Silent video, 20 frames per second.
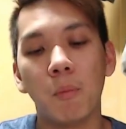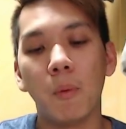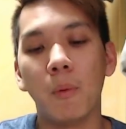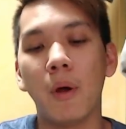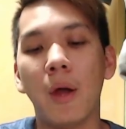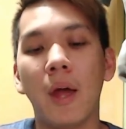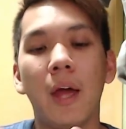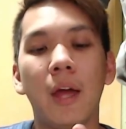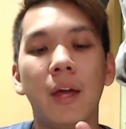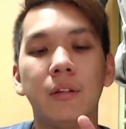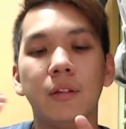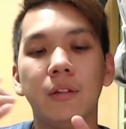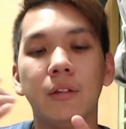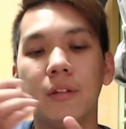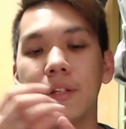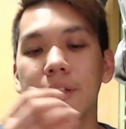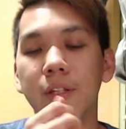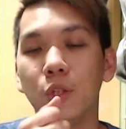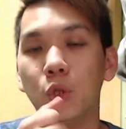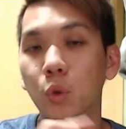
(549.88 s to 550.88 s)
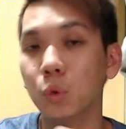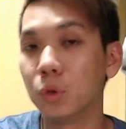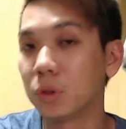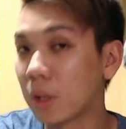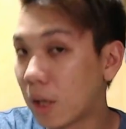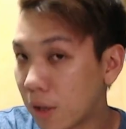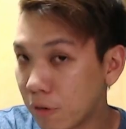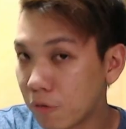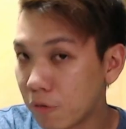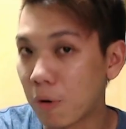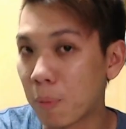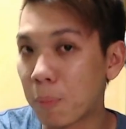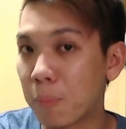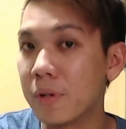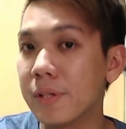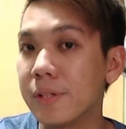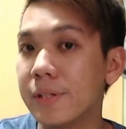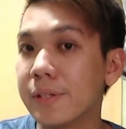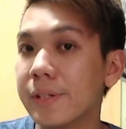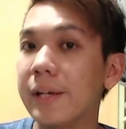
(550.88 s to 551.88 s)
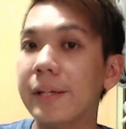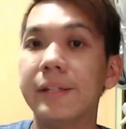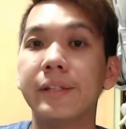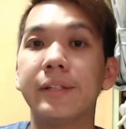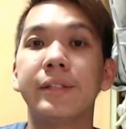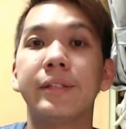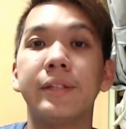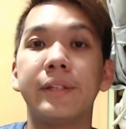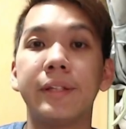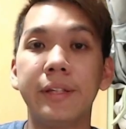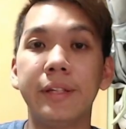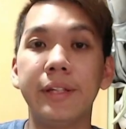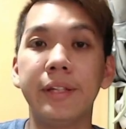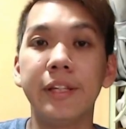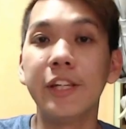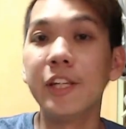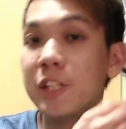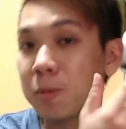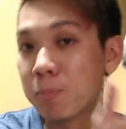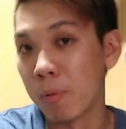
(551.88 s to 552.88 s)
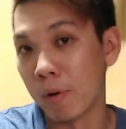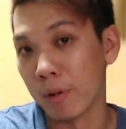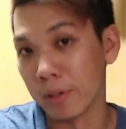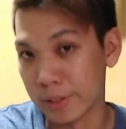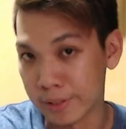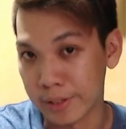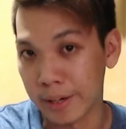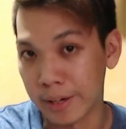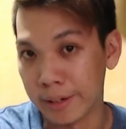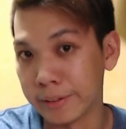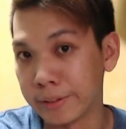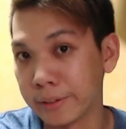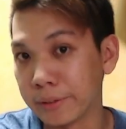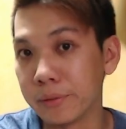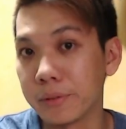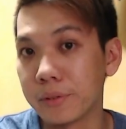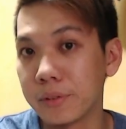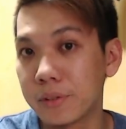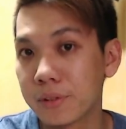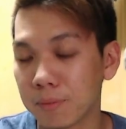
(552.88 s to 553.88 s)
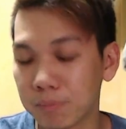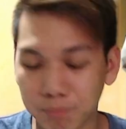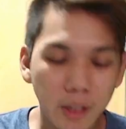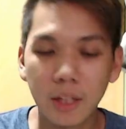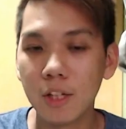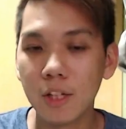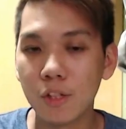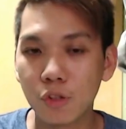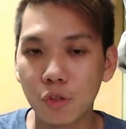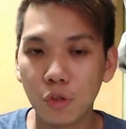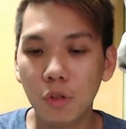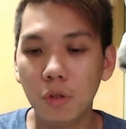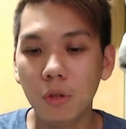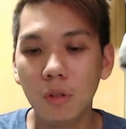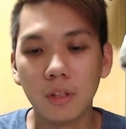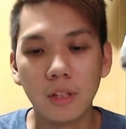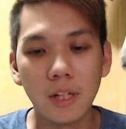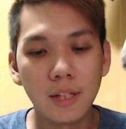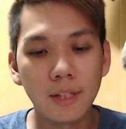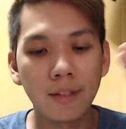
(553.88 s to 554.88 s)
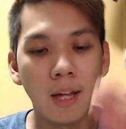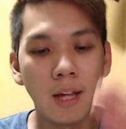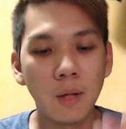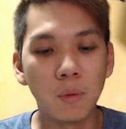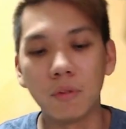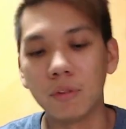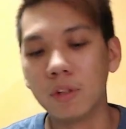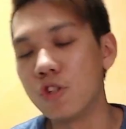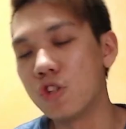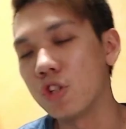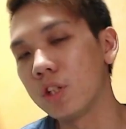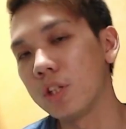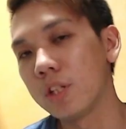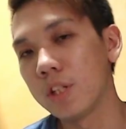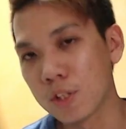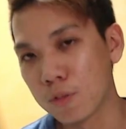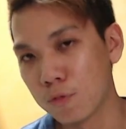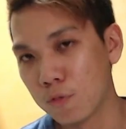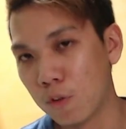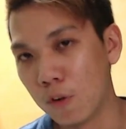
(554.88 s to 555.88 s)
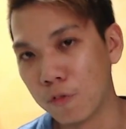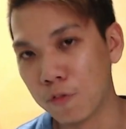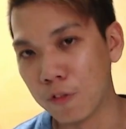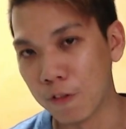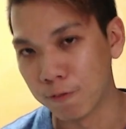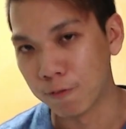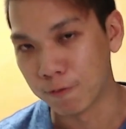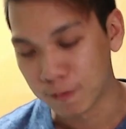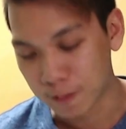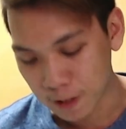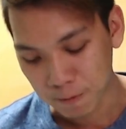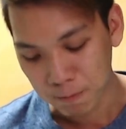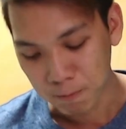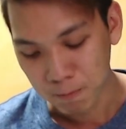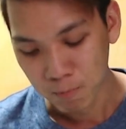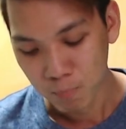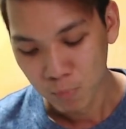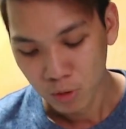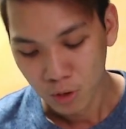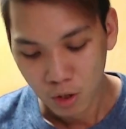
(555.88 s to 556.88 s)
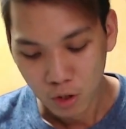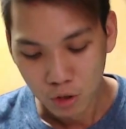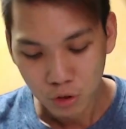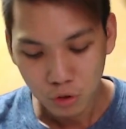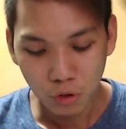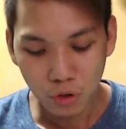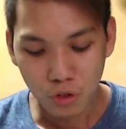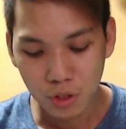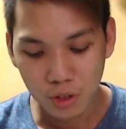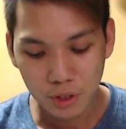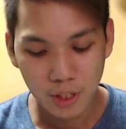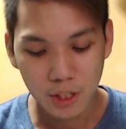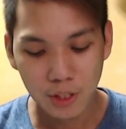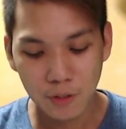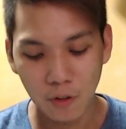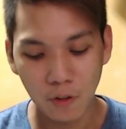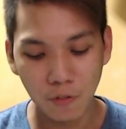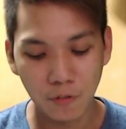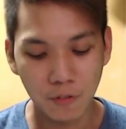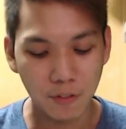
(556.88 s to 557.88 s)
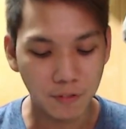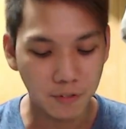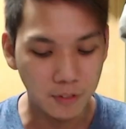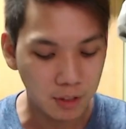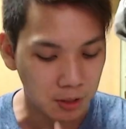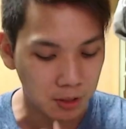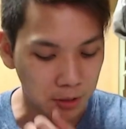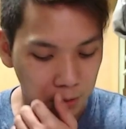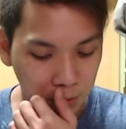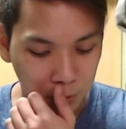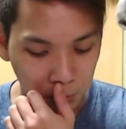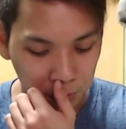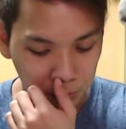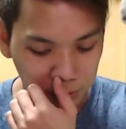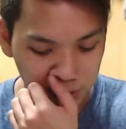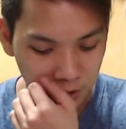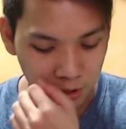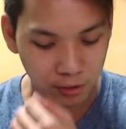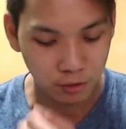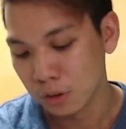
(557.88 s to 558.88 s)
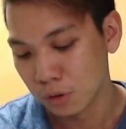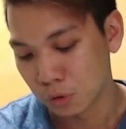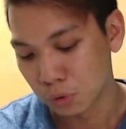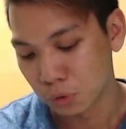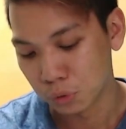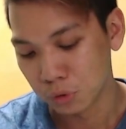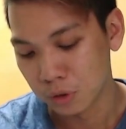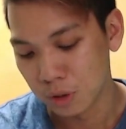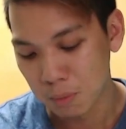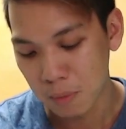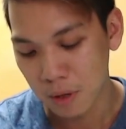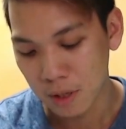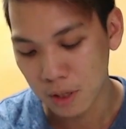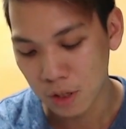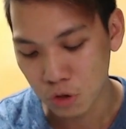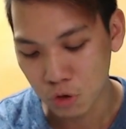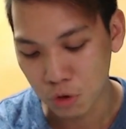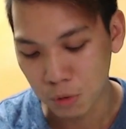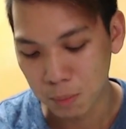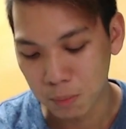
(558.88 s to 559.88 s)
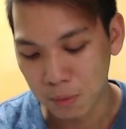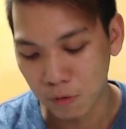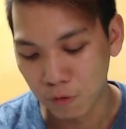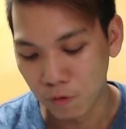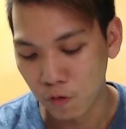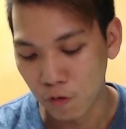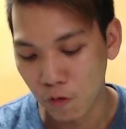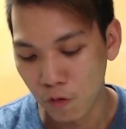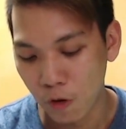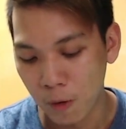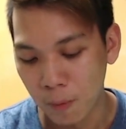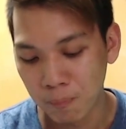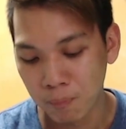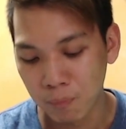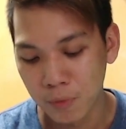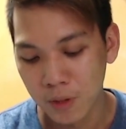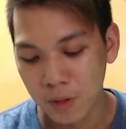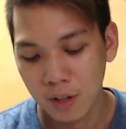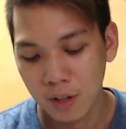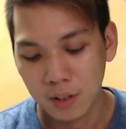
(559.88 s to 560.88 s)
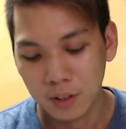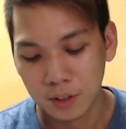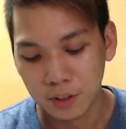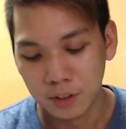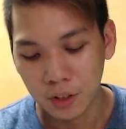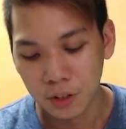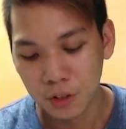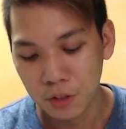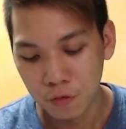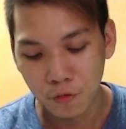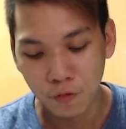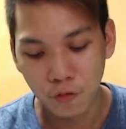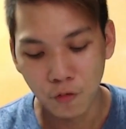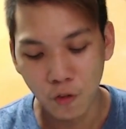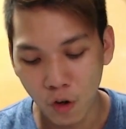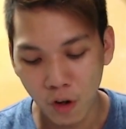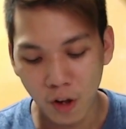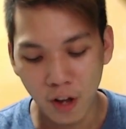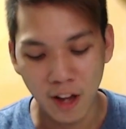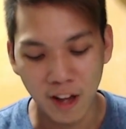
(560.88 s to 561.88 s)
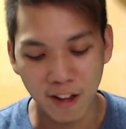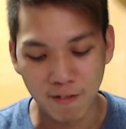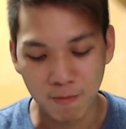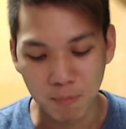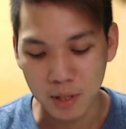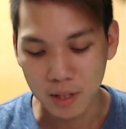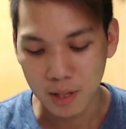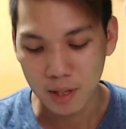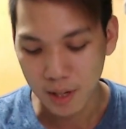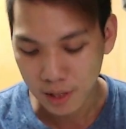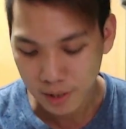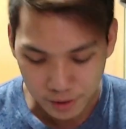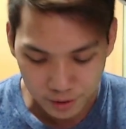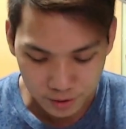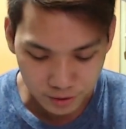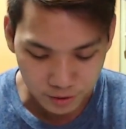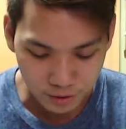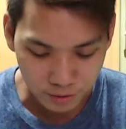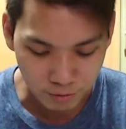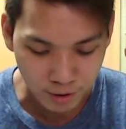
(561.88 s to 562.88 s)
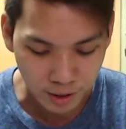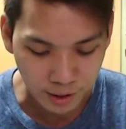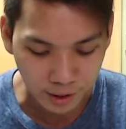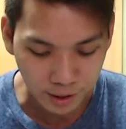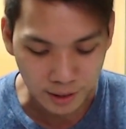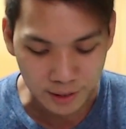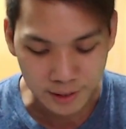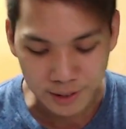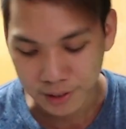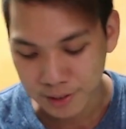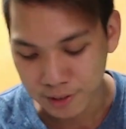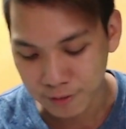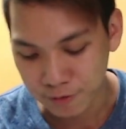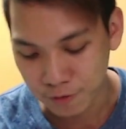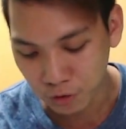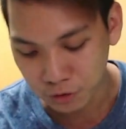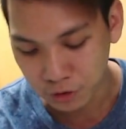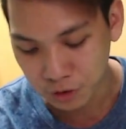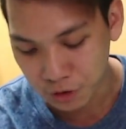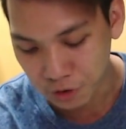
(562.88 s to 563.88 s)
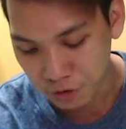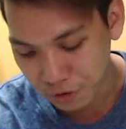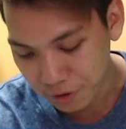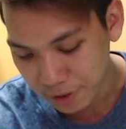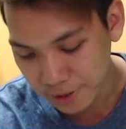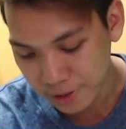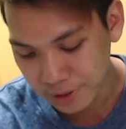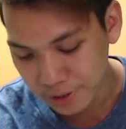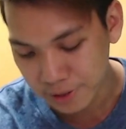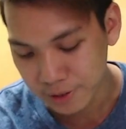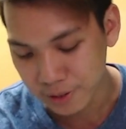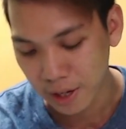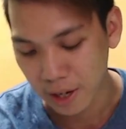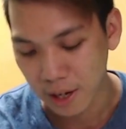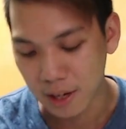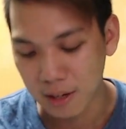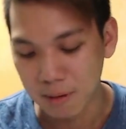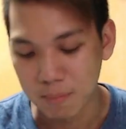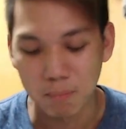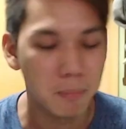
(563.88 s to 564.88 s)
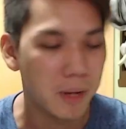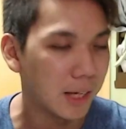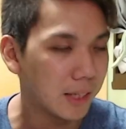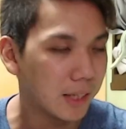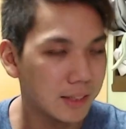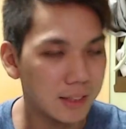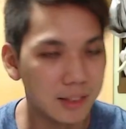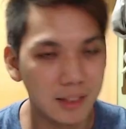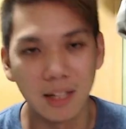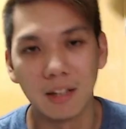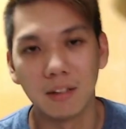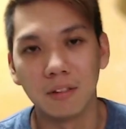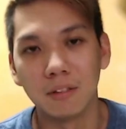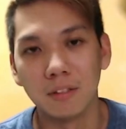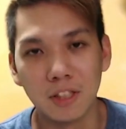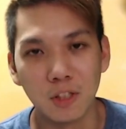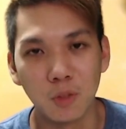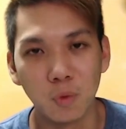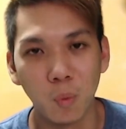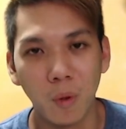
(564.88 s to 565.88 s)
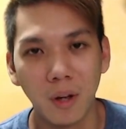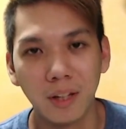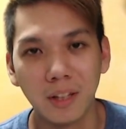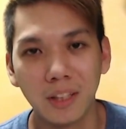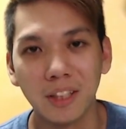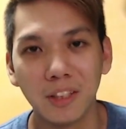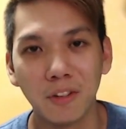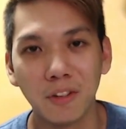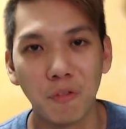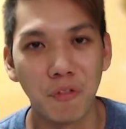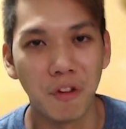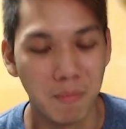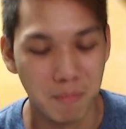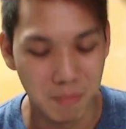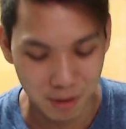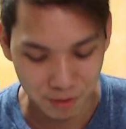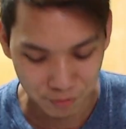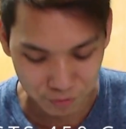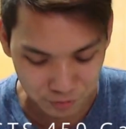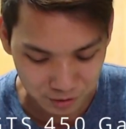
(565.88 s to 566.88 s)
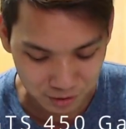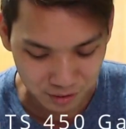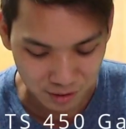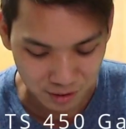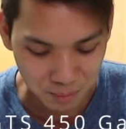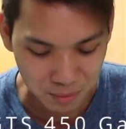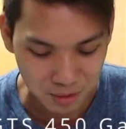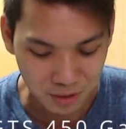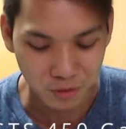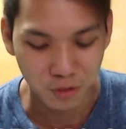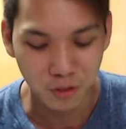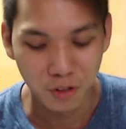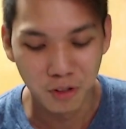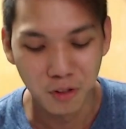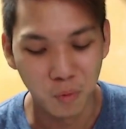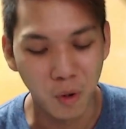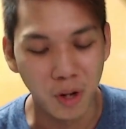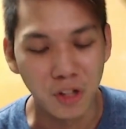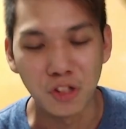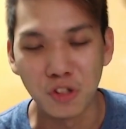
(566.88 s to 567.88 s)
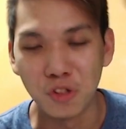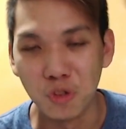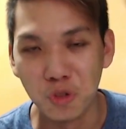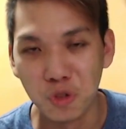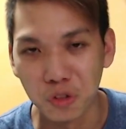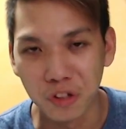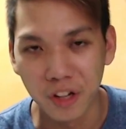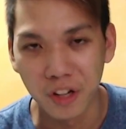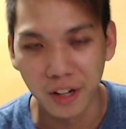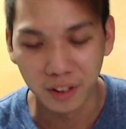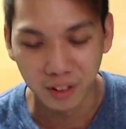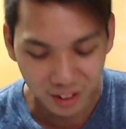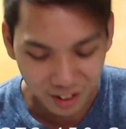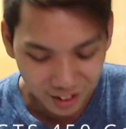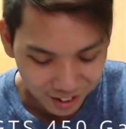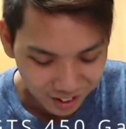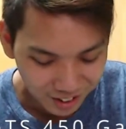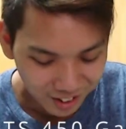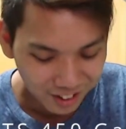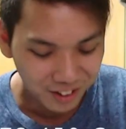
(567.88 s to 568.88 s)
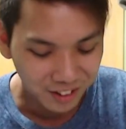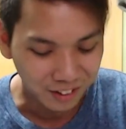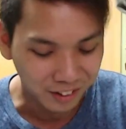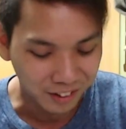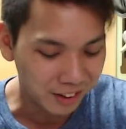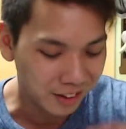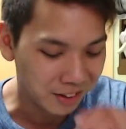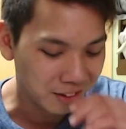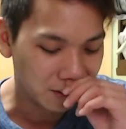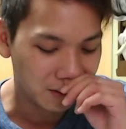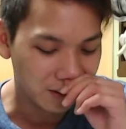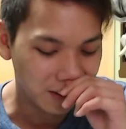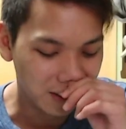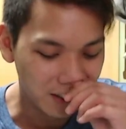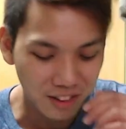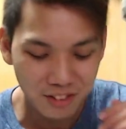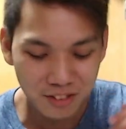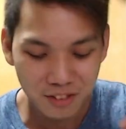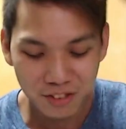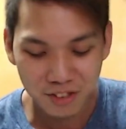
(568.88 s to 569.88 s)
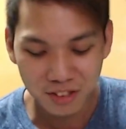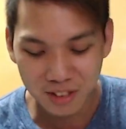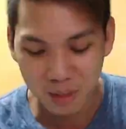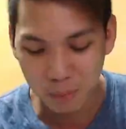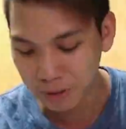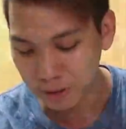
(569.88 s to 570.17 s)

and the Dota represents the esports titles. Okay, so let's start with the GTX 450. So GTX 450 in Dota 2, it managed to perform 34 FPS, running at 64 degrees and maxing out its 1 gig frame buffer. I mean, what's new, right? Okay, in Sleeping